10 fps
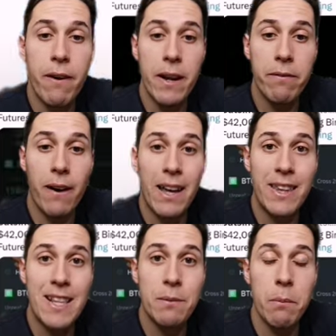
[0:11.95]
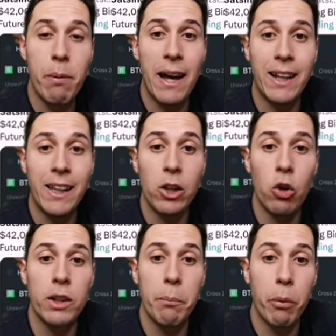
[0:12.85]
verify that's me by clicking
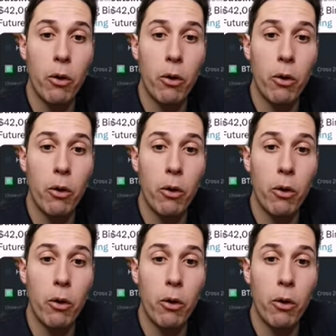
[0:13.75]
on the